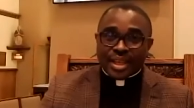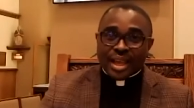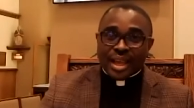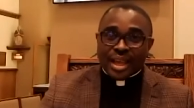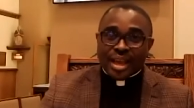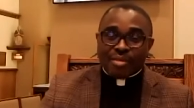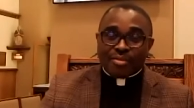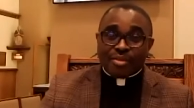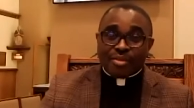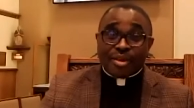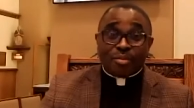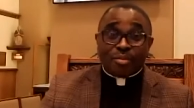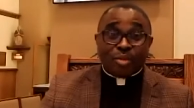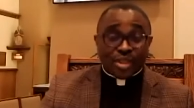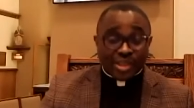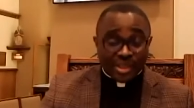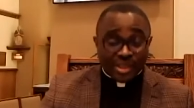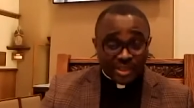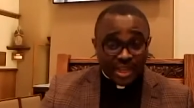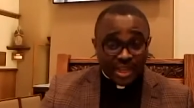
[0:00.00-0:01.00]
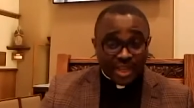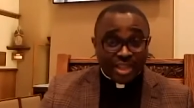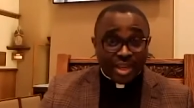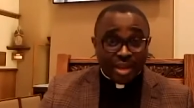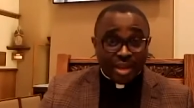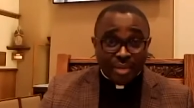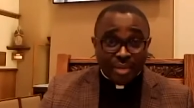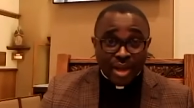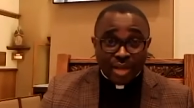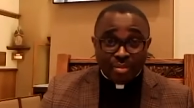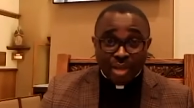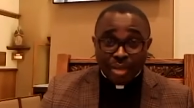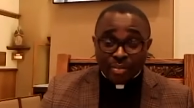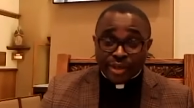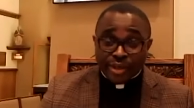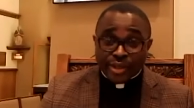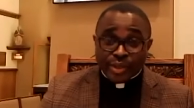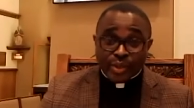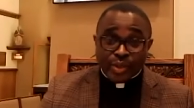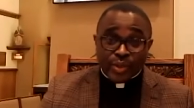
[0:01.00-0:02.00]
I'm very much excited about my
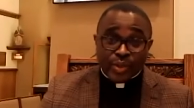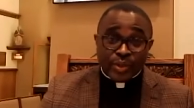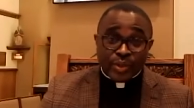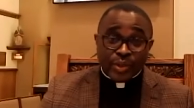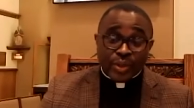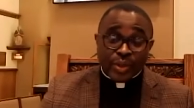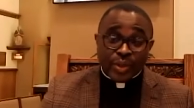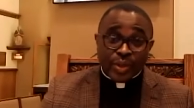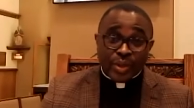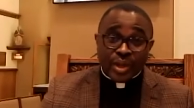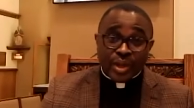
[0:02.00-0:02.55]
priesthood.